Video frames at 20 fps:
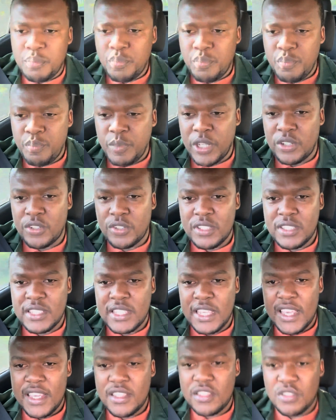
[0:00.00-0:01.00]
petrol
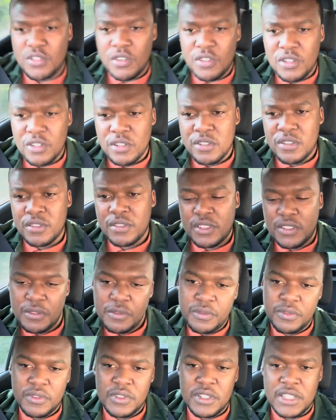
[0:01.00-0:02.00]
size or
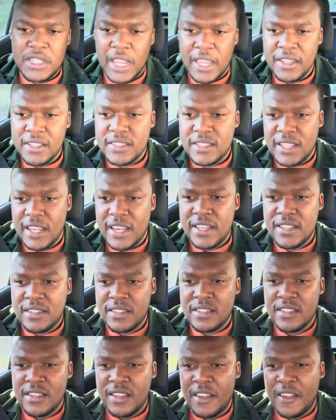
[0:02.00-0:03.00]
tank size.
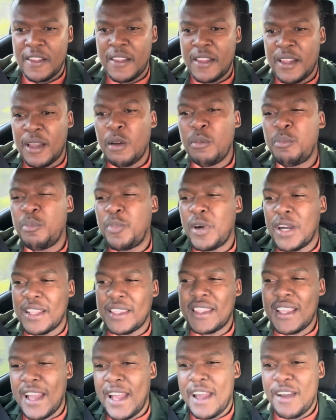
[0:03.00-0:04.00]

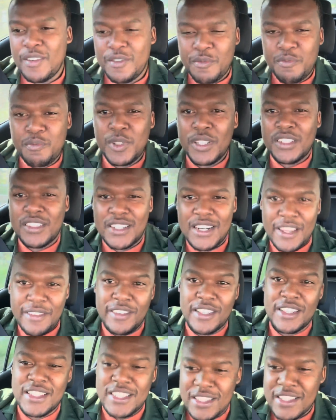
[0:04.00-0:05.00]
But I've been
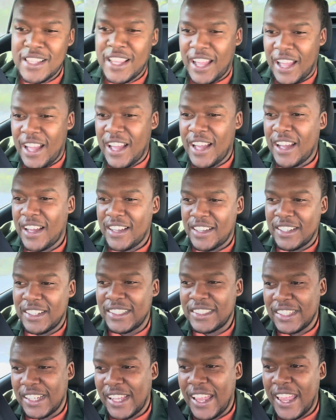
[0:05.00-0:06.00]
driving this car,
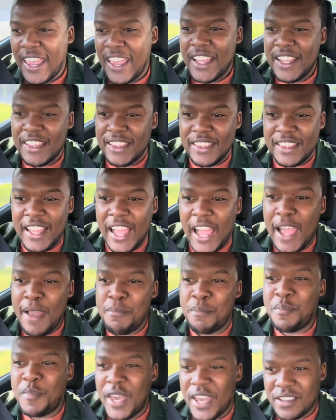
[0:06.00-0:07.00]
and I
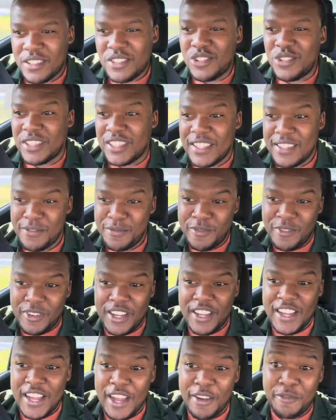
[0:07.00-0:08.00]
beg to differ.
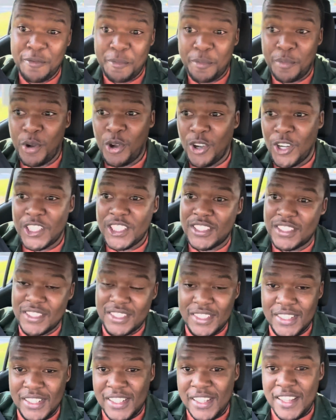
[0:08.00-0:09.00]
I've poured
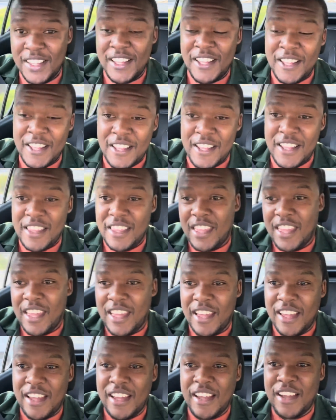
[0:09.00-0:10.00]

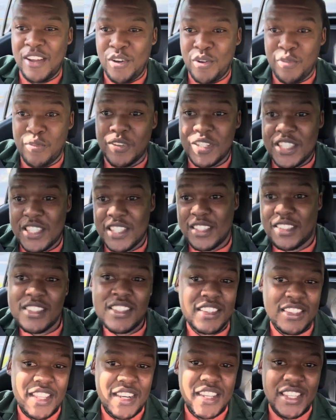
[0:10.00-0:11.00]
over
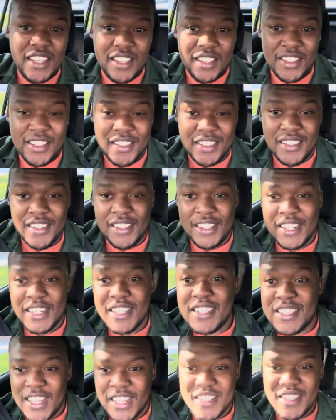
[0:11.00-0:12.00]
63
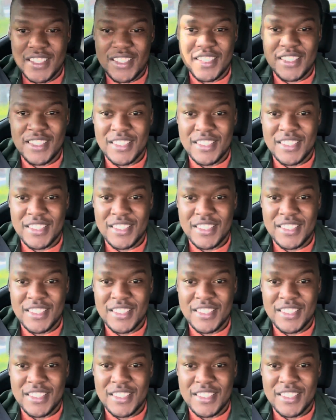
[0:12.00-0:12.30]
liters